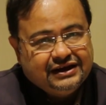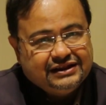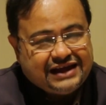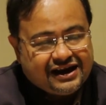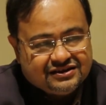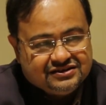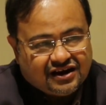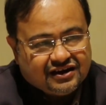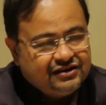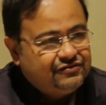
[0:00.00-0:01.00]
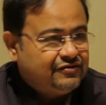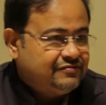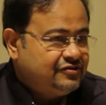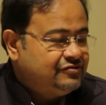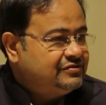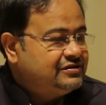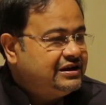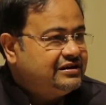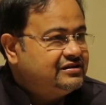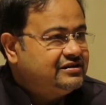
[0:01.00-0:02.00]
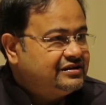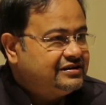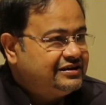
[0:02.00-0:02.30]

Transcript: That started from the human entity.